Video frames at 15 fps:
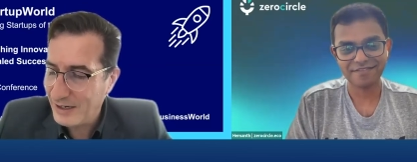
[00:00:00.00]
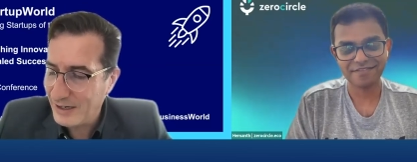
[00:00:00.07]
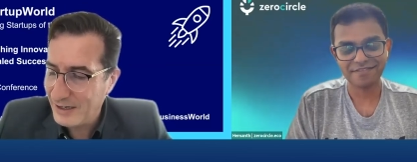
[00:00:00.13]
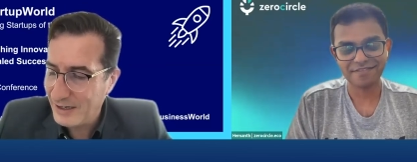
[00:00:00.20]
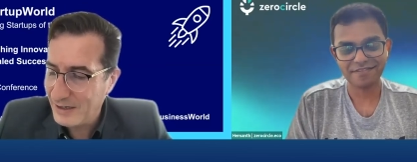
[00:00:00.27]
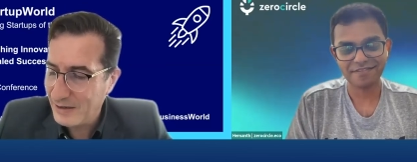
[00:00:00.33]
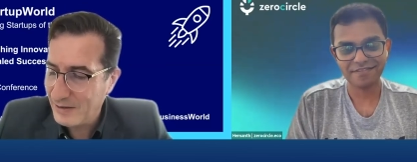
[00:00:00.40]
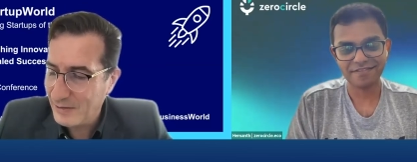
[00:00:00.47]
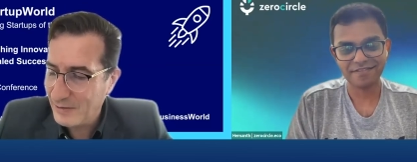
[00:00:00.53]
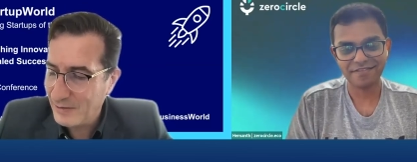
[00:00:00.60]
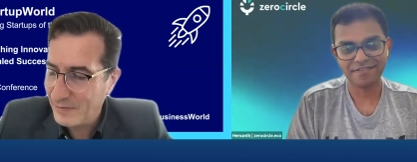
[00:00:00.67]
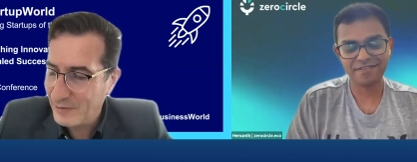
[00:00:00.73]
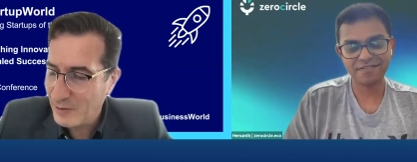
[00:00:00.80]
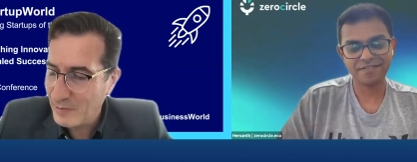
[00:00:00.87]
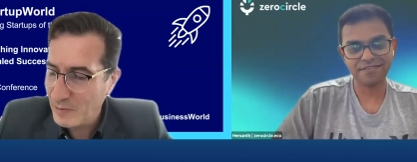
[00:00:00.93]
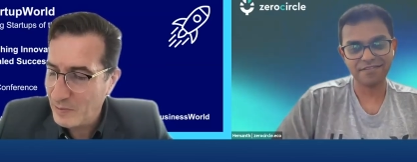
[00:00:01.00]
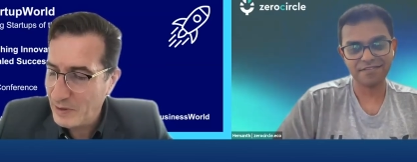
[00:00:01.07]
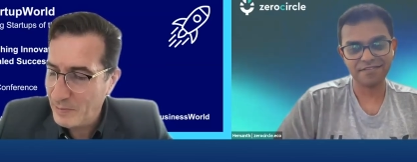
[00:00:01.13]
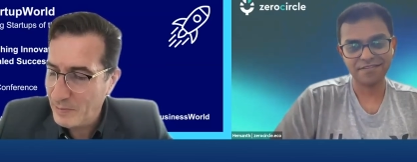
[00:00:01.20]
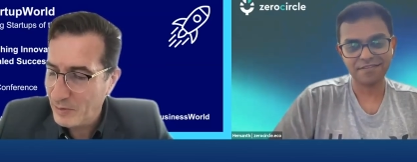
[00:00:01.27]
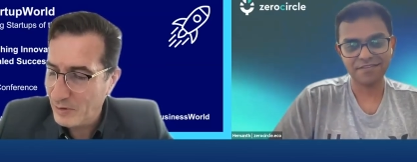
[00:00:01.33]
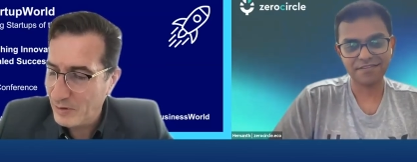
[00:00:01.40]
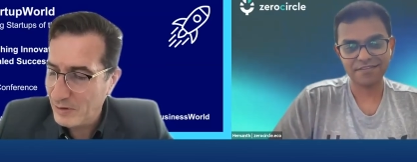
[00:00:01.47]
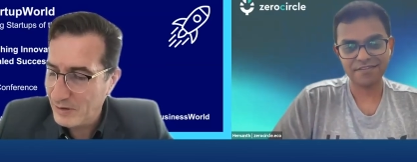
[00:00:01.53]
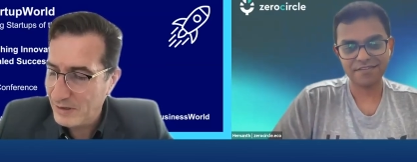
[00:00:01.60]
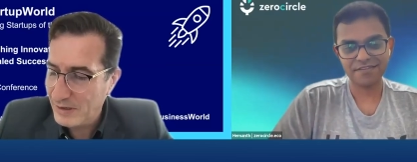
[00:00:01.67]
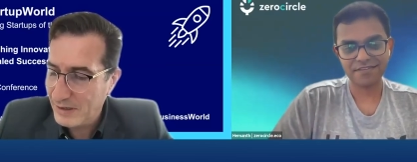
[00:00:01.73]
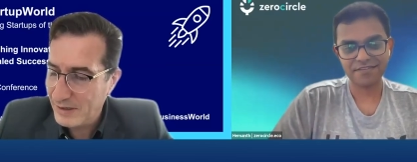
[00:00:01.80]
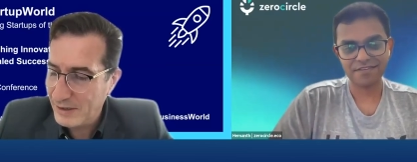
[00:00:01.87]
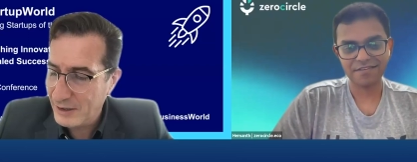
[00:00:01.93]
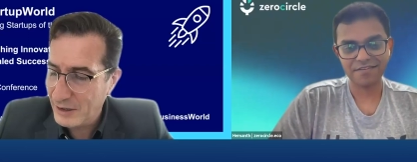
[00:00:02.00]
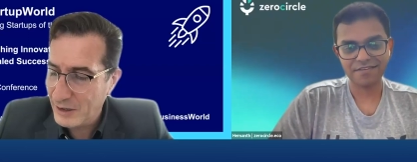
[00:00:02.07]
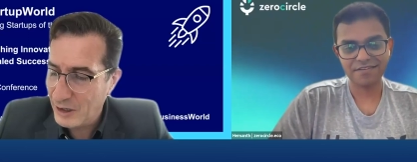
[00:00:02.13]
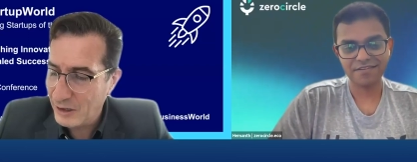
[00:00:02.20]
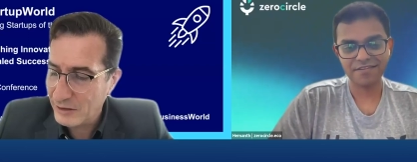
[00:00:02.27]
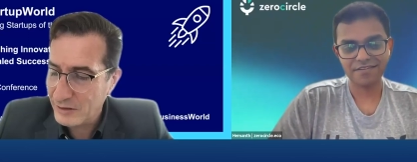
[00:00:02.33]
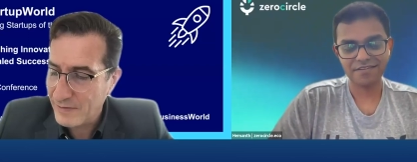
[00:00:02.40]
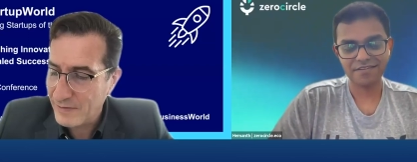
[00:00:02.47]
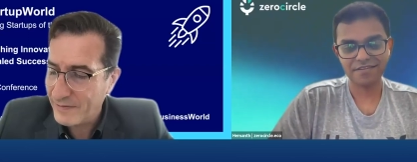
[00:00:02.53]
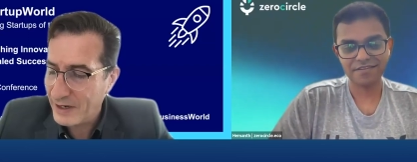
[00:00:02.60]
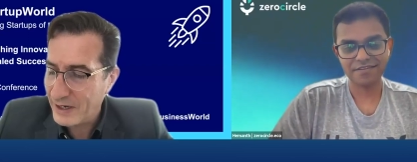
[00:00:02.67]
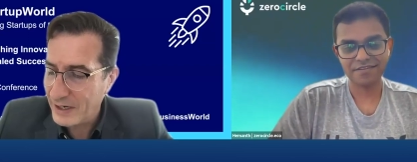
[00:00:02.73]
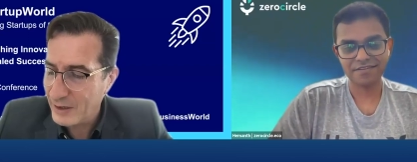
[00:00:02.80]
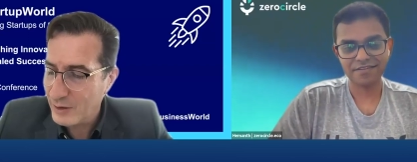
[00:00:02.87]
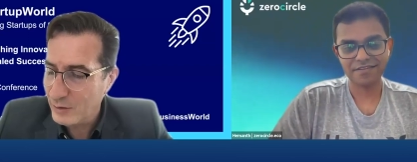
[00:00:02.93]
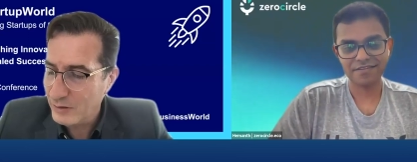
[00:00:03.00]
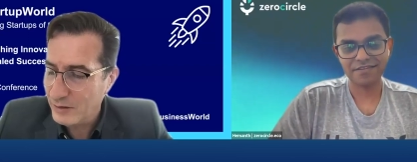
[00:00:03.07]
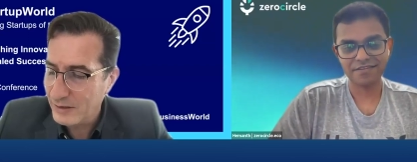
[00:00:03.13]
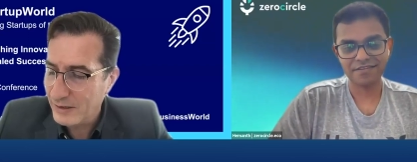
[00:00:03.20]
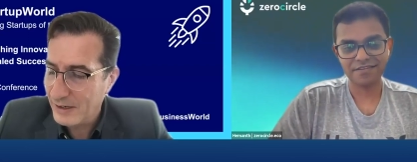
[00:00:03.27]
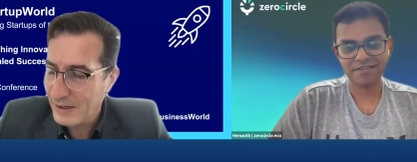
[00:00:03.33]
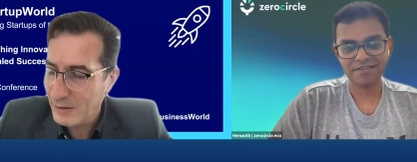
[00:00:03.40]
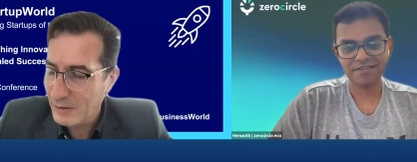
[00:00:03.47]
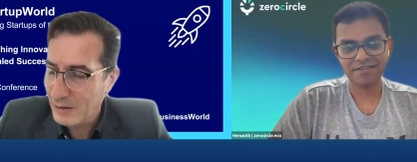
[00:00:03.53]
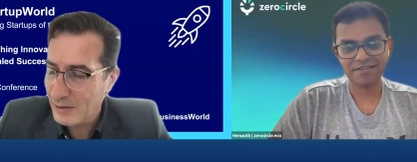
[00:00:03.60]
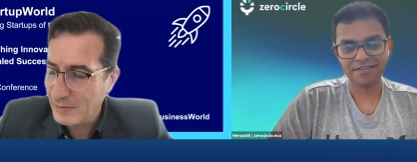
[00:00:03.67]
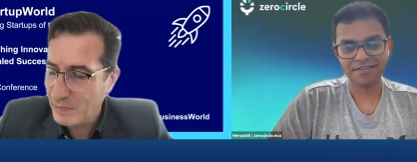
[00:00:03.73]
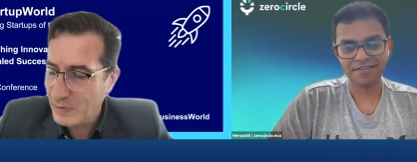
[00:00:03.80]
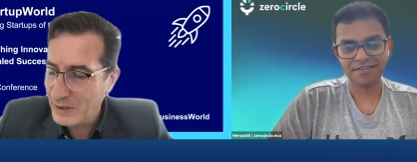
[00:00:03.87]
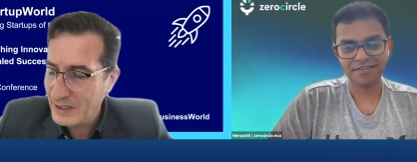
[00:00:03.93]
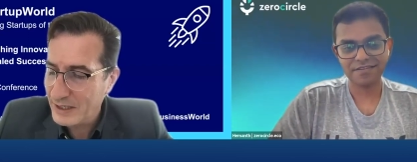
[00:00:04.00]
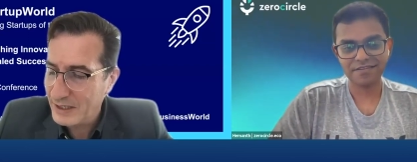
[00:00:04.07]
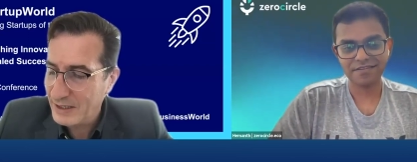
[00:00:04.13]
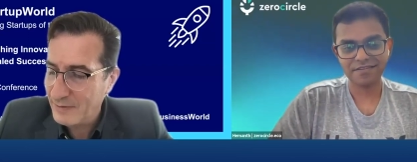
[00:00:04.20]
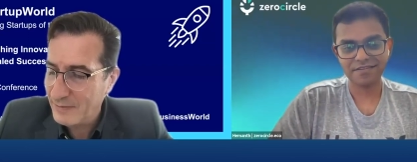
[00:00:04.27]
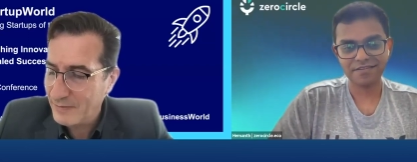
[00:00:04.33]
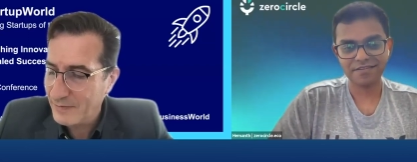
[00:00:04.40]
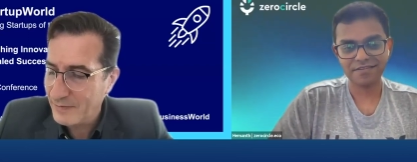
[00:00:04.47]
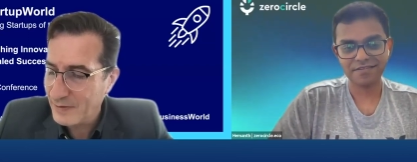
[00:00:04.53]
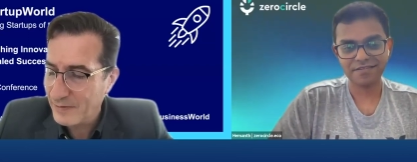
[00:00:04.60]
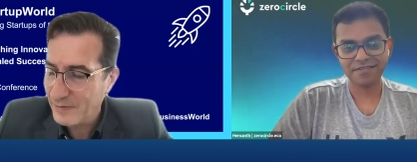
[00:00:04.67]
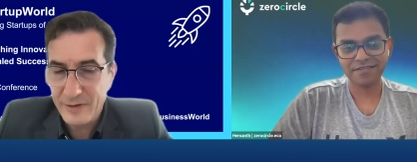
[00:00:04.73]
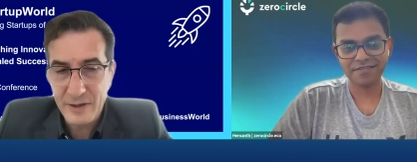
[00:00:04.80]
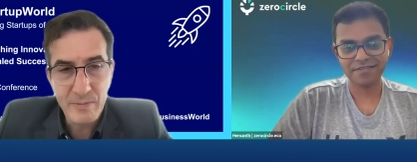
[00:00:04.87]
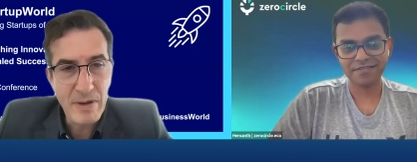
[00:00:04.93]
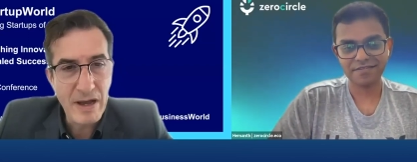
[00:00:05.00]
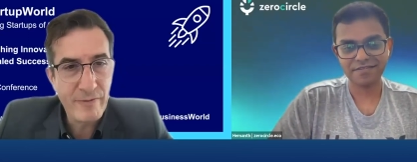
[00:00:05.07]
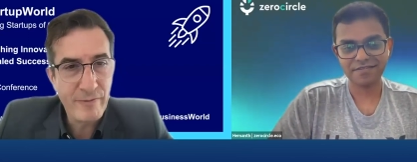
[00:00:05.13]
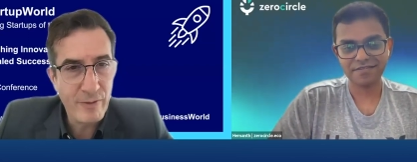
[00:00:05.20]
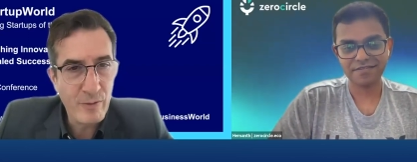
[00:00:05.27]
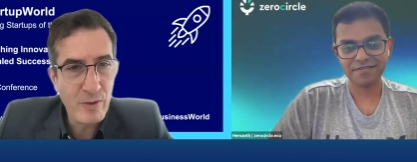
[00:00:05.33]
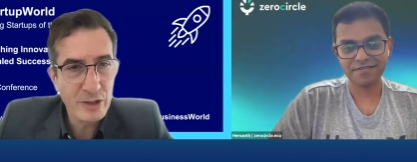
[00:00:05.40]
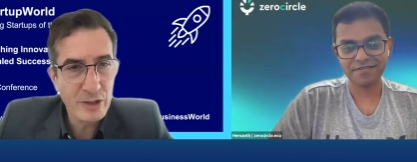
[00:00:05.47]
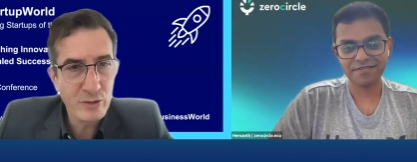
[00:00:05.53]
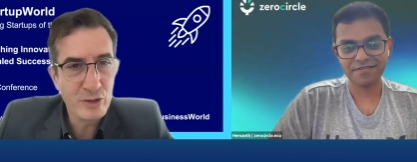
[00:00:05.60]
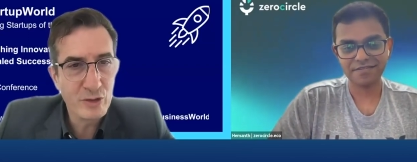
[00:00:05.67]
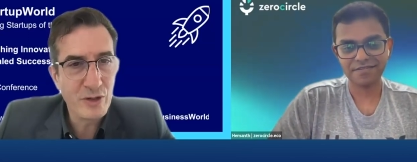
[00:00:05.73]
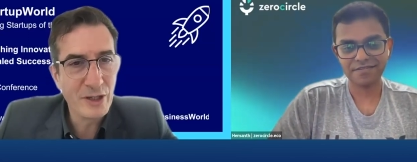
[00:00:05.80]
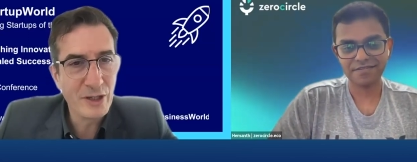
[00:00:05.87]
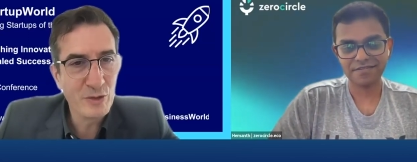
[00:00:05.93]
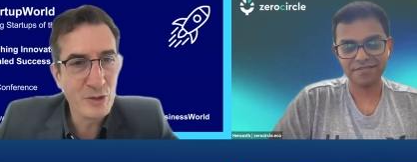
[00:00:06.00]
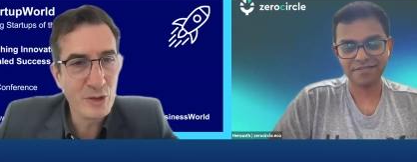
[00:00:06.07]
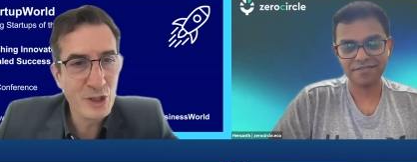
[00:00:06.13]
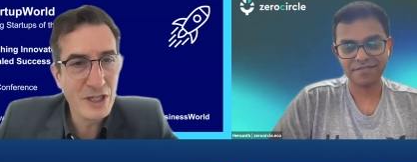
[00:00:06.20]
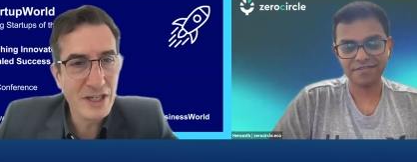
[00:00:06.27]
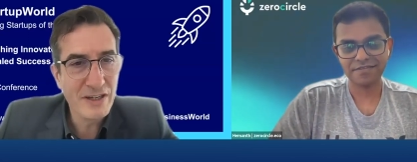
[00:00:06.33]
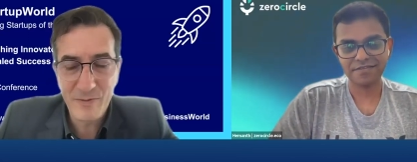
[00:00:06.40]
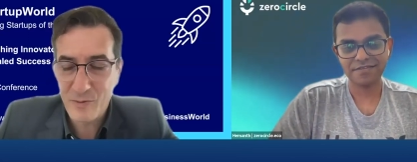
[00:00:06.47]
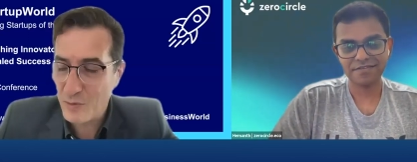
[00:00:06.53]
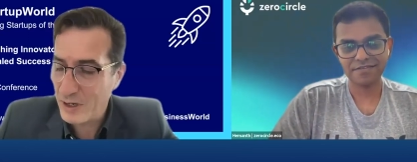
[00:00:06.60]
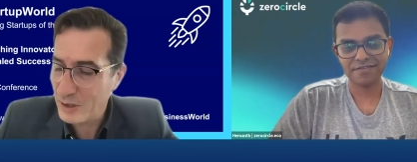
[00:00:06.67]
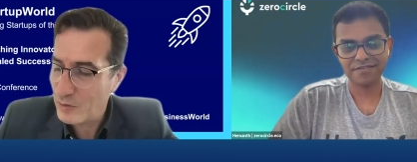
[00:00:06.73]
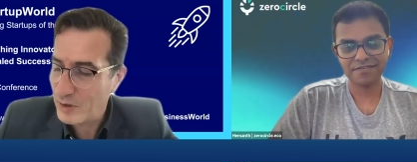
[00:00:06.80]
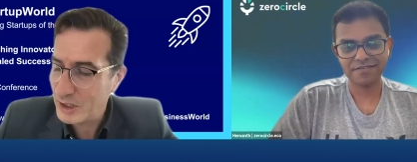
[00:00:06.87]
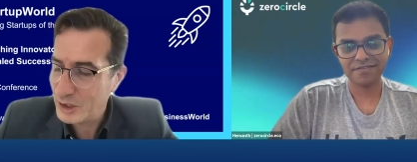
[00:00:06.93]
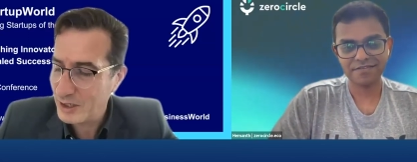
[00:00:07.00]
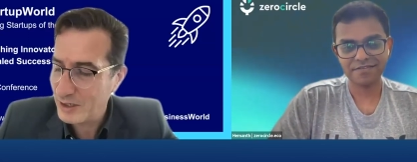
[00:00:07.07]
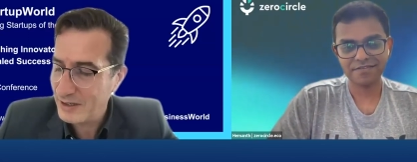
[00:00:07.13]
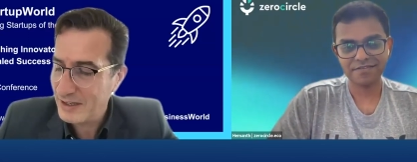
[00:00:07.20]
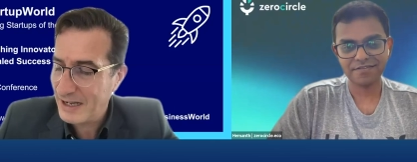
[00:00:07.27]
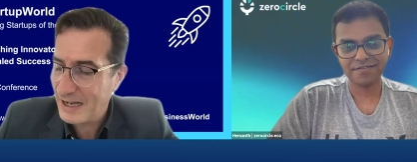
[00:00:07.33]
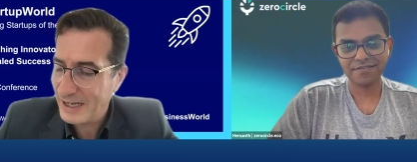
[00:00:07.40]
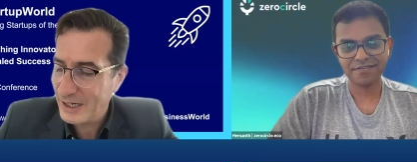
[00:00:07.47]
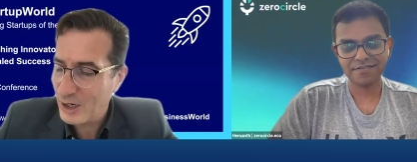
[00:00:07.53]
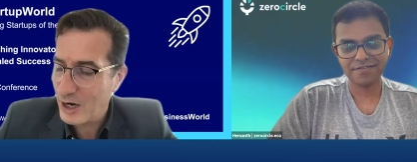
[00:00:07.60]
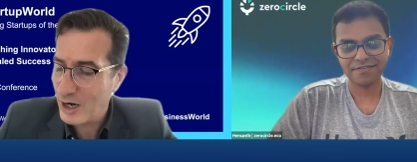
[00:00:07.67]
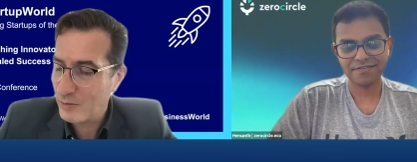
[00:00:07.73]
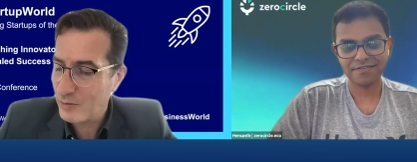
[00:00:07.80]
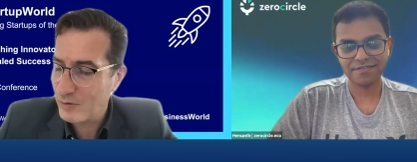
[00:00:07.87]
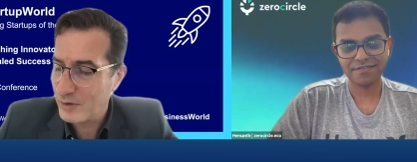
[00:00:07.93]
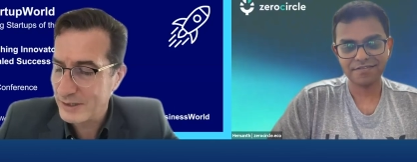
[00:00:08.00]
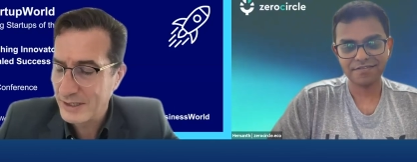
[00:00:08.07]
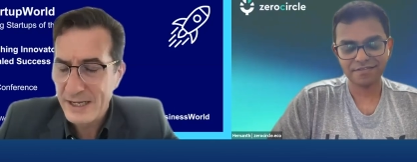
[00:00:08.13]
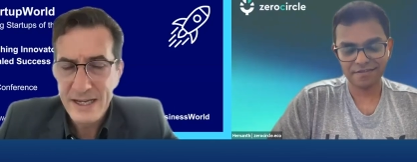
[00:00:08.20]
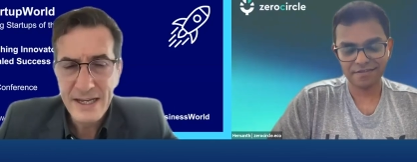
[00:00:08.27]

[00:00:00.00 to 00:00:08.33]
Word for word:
Speaker 1: uh, from the people. Lots of very good uh, positive uh, feedback for what you try to achieve. One question I got was,